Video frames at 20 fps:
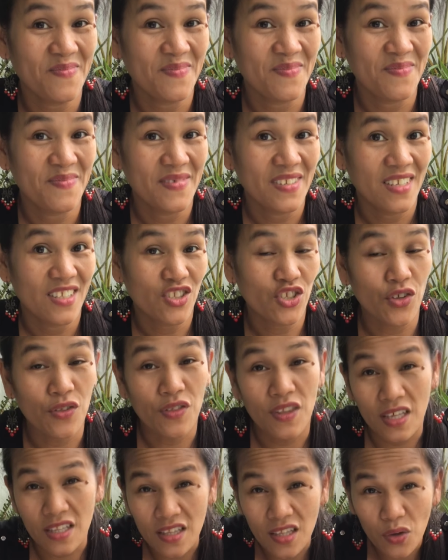Do you
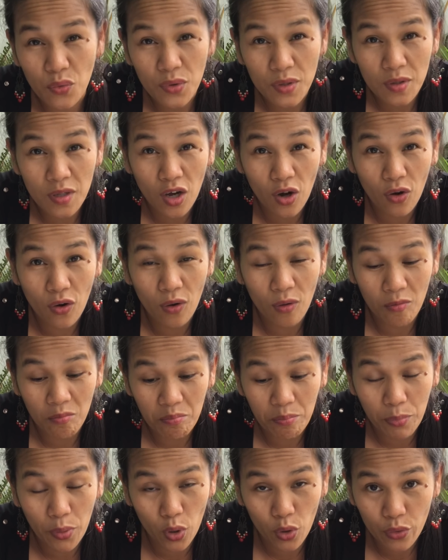think they will
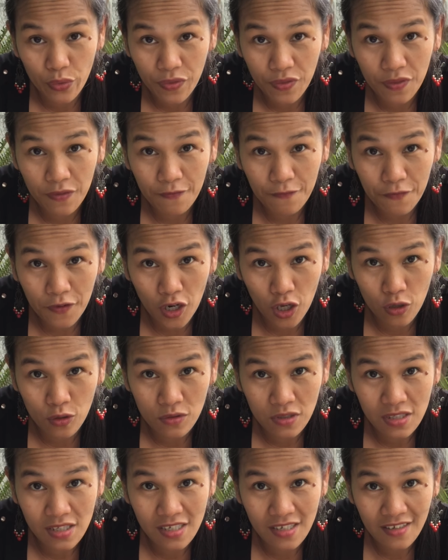both float?
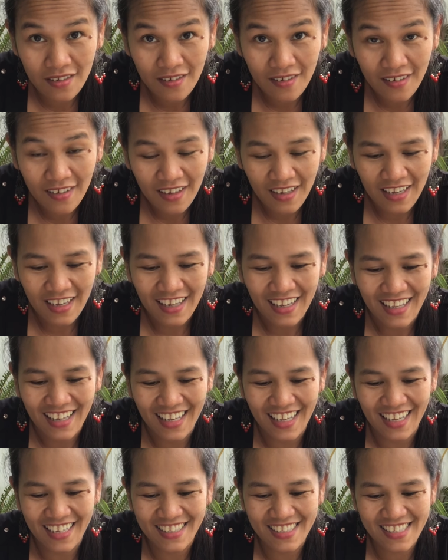
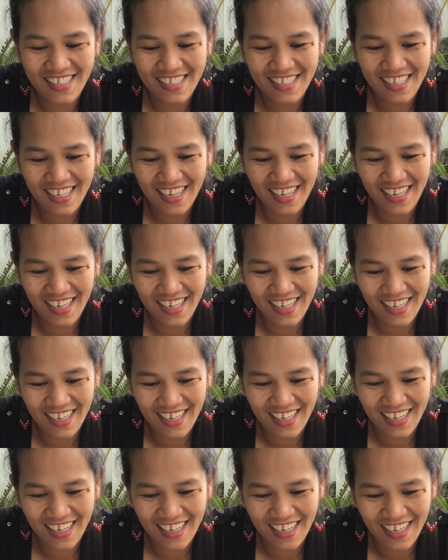Let's
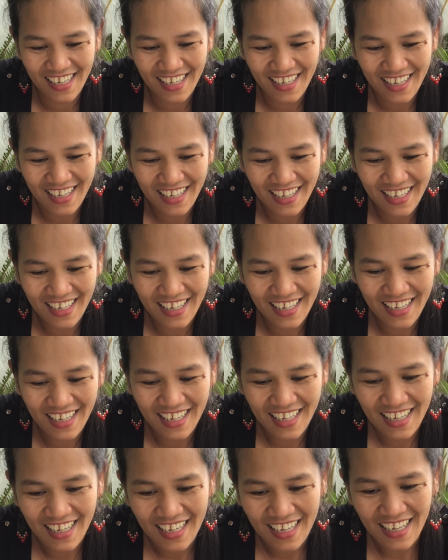see.
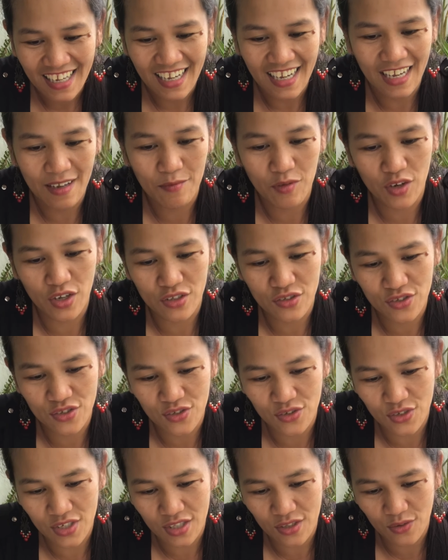I'm going to
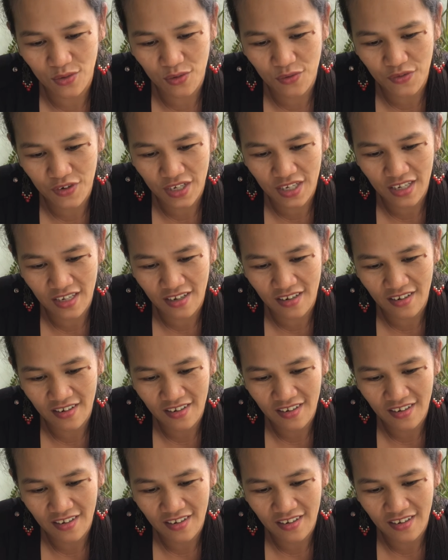do it over here.